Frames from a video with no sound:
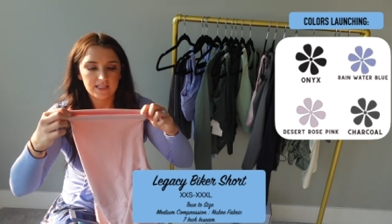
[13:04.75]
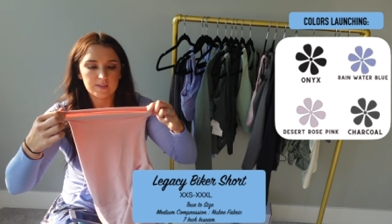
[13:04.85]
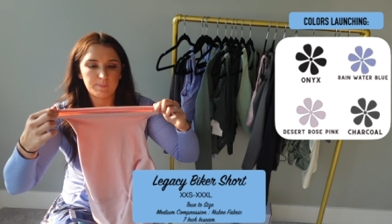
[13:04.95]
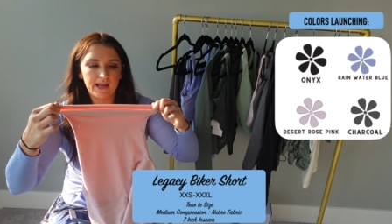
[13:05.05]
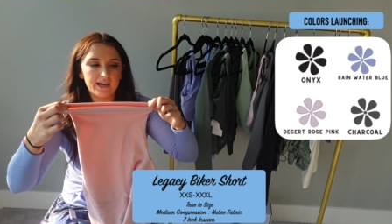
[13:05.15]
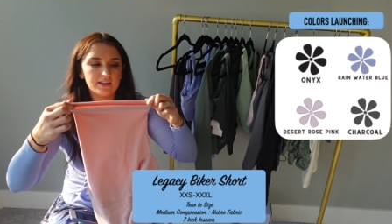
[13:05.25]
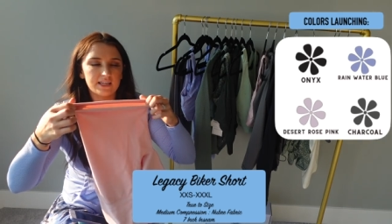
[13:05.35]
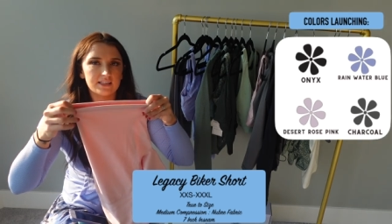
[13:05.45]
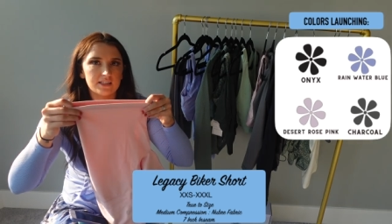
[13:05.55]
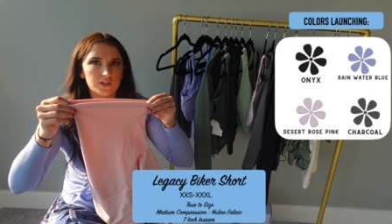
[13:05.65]
This band
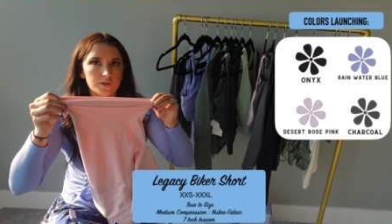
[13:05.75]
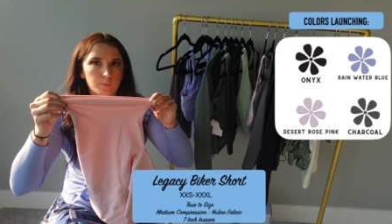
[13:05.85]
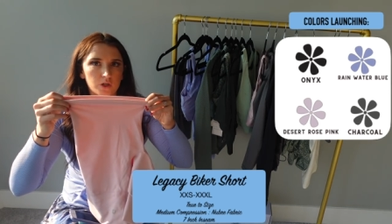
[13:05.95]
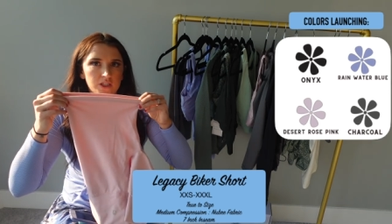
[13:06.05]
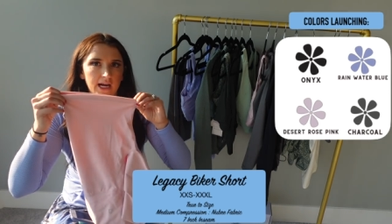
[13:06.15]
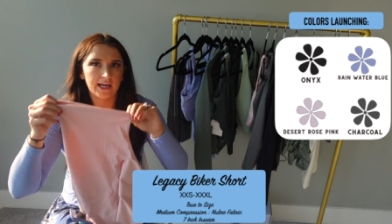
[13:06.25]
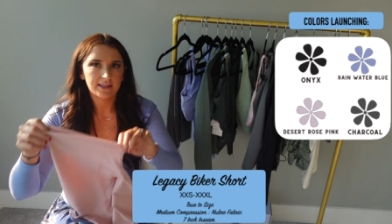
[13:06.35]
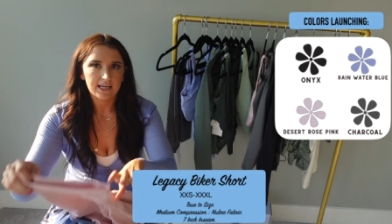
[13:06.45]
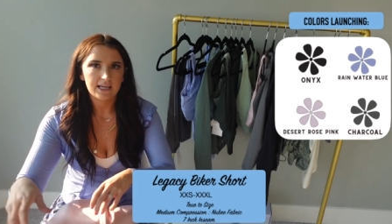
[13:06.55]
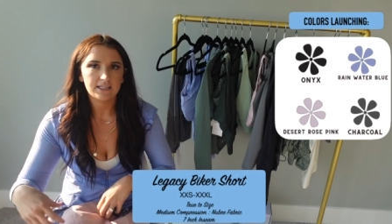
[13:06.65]
isn't super tight
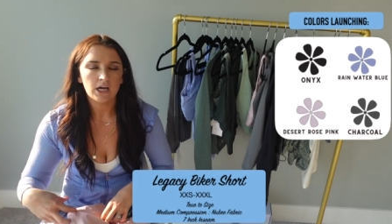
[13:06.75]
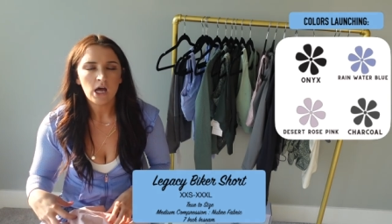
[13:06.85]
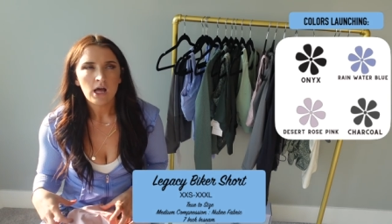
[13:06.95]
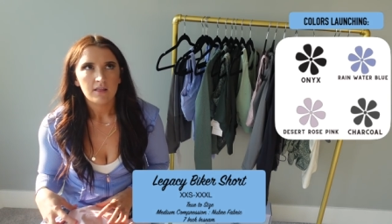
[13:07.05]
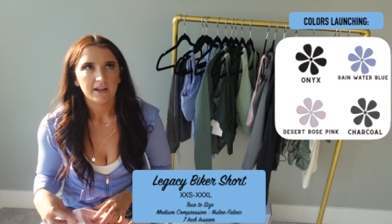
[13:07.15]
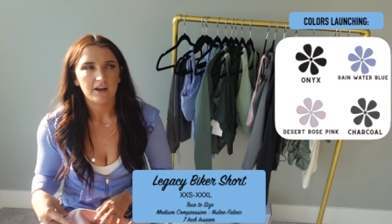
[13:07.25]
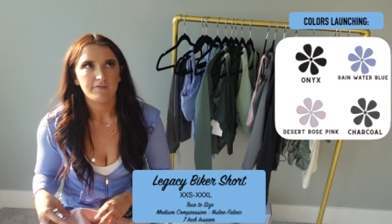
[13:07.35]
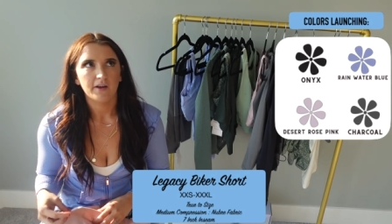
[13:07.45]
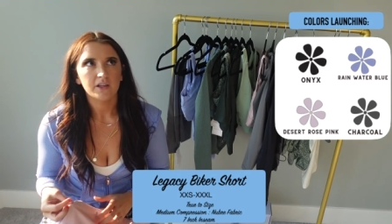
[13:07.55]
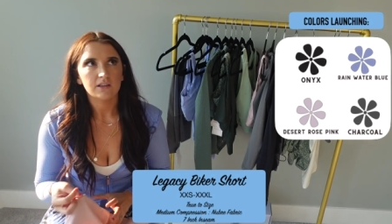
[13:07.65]
at the end. Like I
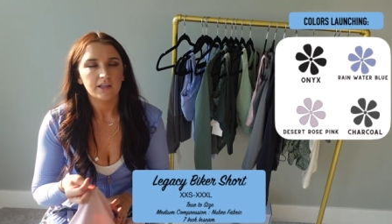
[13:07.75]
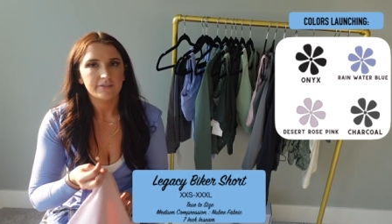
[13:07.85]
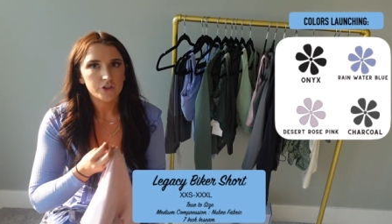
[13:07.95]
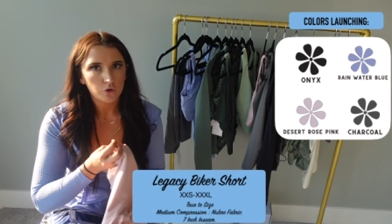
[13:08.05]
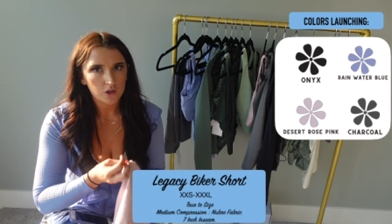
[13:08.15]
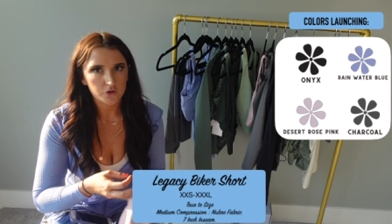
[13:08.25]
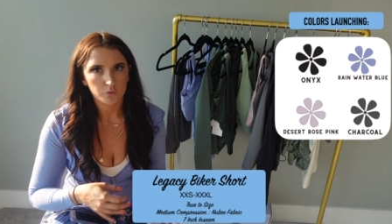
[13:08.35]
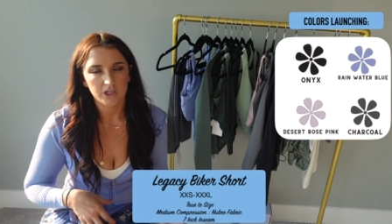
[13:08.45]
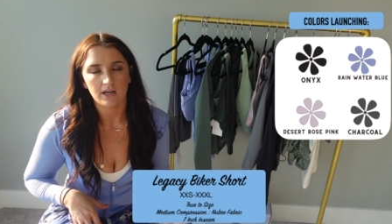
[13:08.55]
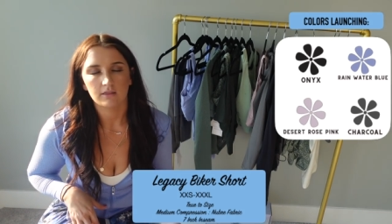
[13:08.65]
found the Liv shorts,
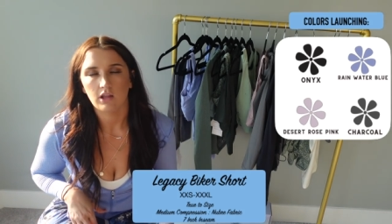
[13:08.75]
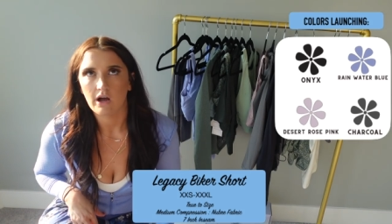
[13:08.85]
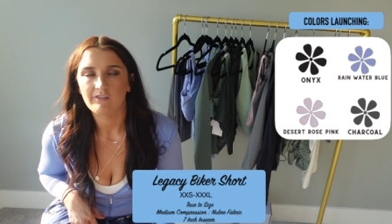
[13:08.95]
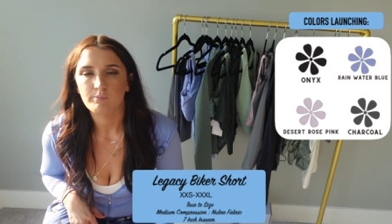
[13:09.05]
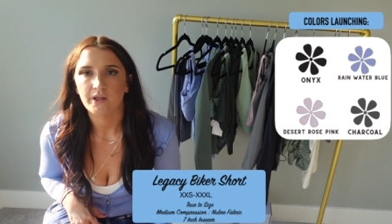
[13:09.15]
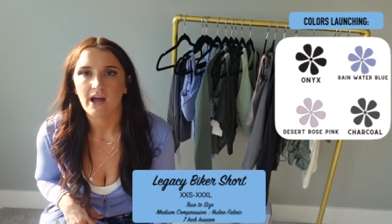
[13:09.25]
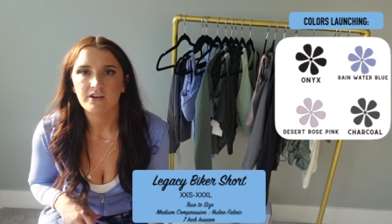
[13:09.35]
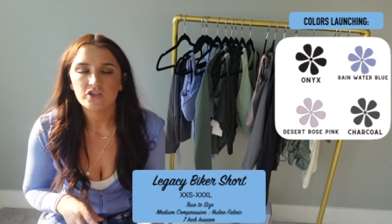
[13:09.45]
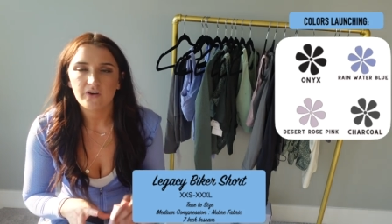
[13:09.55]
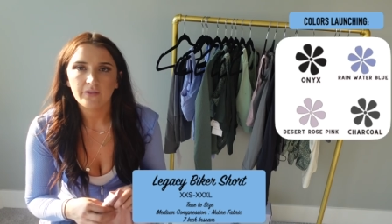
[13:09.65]
which I love, but I
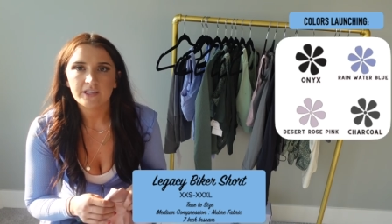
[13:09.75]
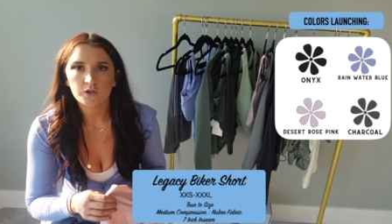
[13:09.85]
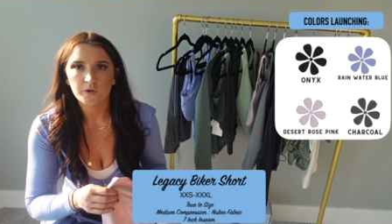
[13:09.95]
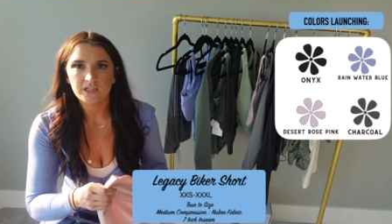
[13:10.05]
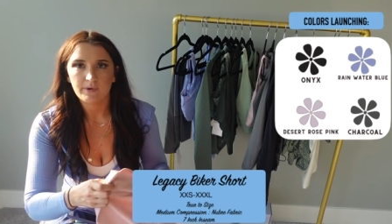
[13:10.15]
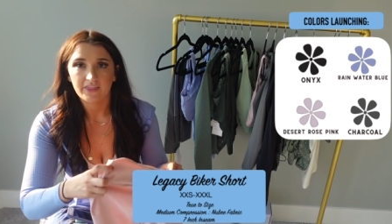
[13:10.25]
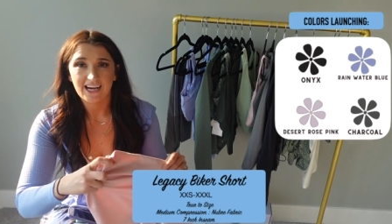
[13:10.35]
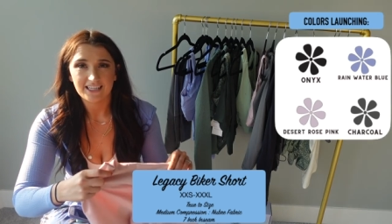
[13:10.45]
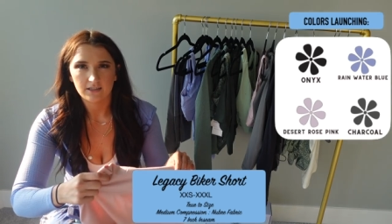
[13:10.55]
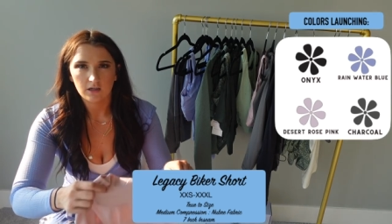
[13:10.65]
just found they squeeze my
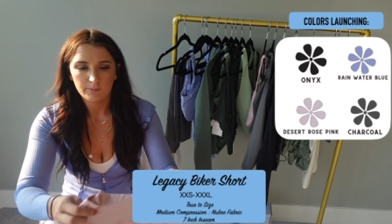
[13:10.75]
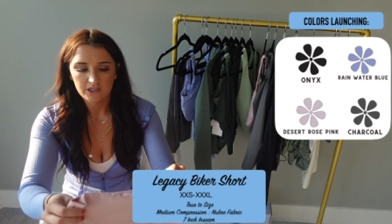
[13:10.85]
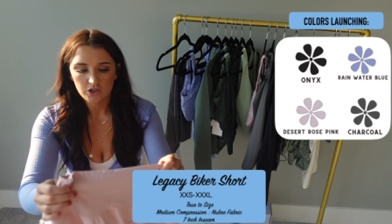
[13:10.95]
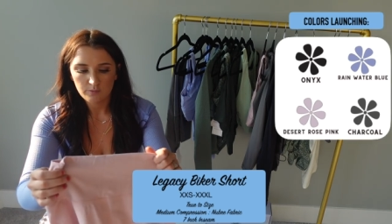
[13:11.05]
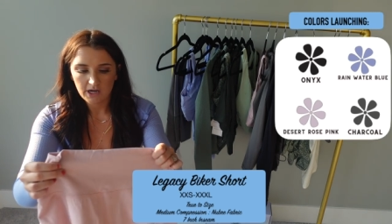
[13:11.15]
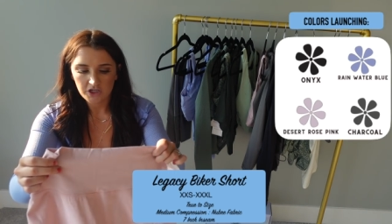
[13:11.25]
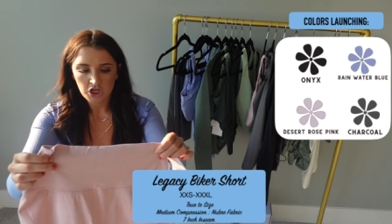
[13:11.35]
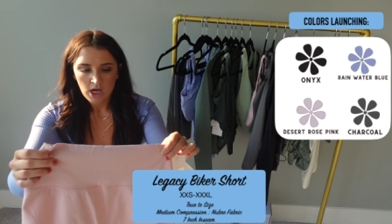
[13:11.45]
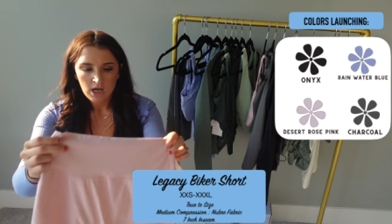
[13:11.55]
thighs a little bit too much.